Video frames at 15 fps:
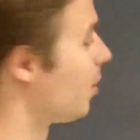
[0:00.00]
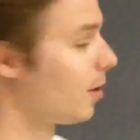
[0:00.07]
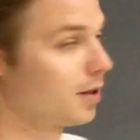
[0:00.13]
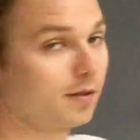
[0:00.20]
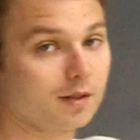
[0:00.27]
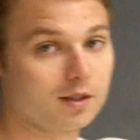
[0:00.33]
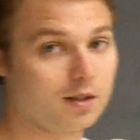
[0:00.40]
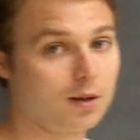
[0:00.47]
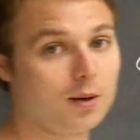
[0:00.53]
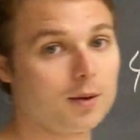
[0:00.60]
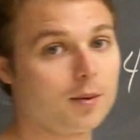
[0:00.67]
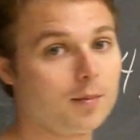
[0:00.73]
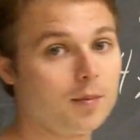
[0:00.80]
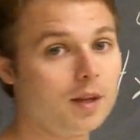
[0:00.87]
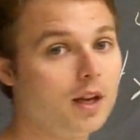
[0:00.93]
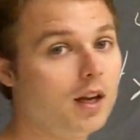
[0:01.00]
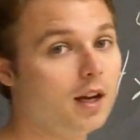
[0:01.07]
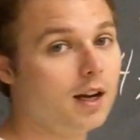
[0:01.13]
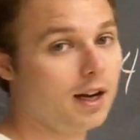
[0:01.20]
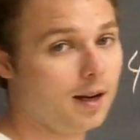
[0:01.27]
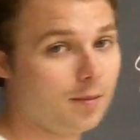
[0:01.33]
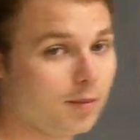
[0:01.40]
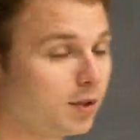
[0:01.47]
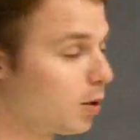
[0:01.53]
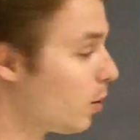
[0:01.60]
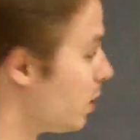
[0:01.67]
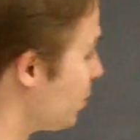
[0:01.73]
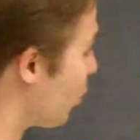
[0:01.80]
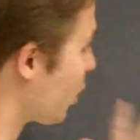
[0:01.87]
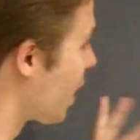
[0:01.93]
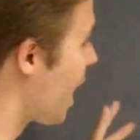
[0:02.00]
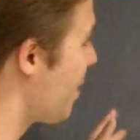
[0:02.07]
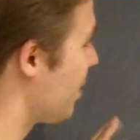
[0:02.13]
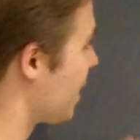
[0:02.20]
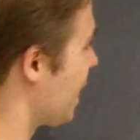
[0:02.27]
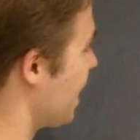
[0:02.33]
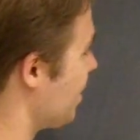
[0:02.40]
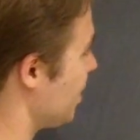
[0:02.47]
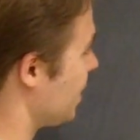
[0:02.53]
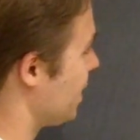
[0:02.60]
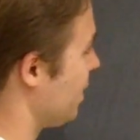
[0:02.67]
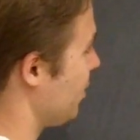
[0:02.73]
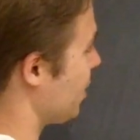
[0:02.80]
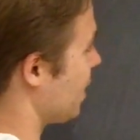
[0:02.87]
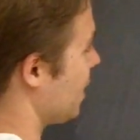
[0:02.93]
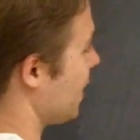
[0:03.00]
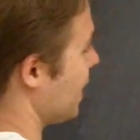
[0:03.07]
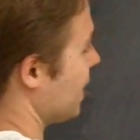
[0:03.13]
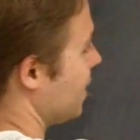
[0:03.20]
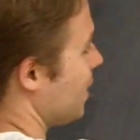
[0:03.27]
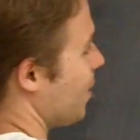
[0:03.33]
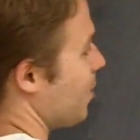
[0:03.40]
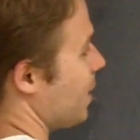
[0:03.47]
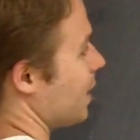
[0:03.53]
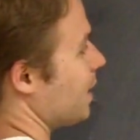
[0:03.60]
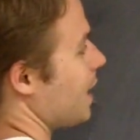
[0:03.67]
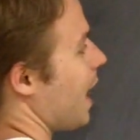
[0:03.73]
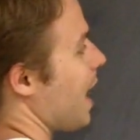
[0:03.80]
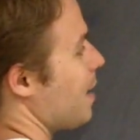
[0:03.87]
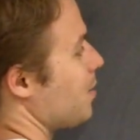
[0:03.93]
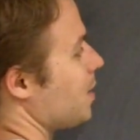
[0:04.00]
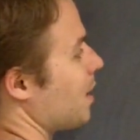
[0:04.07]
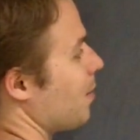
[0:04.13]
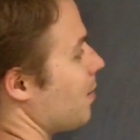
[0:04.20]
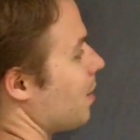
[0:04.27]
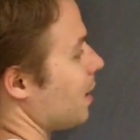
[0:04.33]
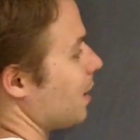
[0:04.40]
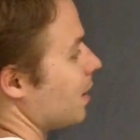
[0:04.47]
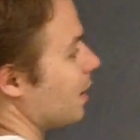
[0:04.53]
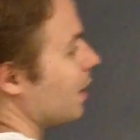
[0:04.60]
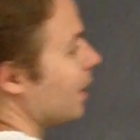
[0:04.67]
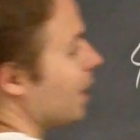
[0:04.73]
part of the term. So it's more complicated, but still just think it's something times something,